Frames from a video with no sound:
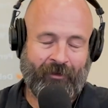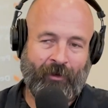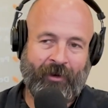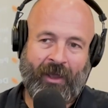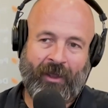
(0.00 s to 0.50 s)

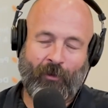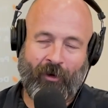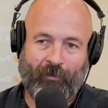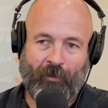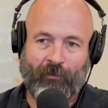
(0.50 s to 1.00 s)
Sorry to cut you
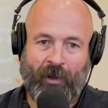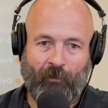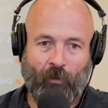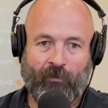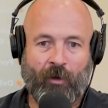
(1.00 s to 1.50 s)
off, but
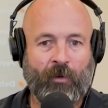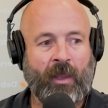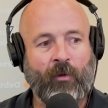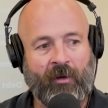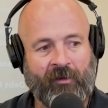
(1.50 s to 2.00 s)
reviewing
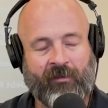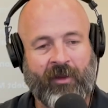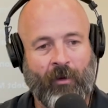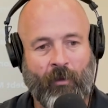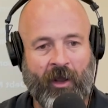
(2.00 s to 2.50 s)
your
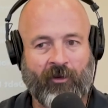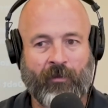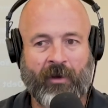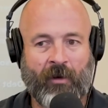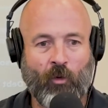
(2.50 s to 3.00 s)
existing
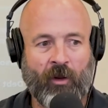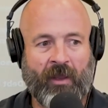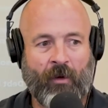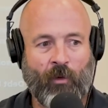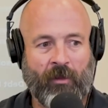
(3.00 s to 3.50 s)
arrangement and
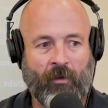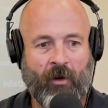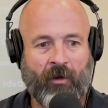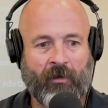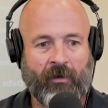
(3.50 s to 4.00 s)
working out whether or
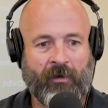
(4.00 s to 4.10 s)
not,